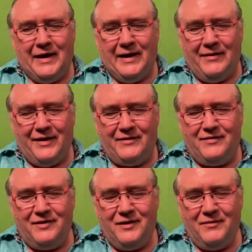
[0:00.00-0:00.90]
That's
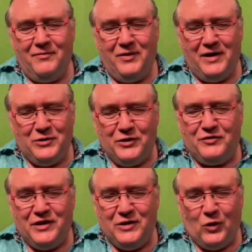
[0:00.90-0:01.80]
an
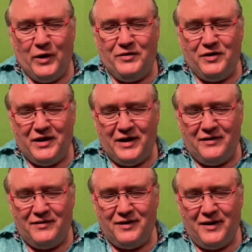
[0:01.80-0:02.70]
interesting
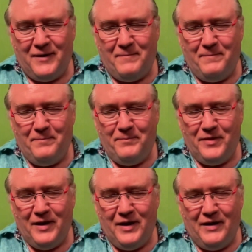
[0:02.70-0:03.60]
coincidence,
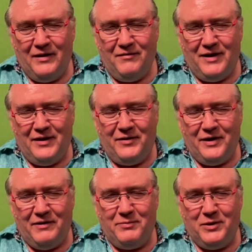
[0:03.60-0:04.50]

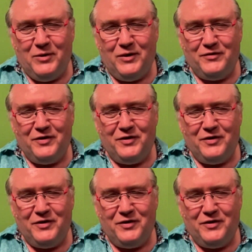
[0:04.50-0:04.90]
Valeria, because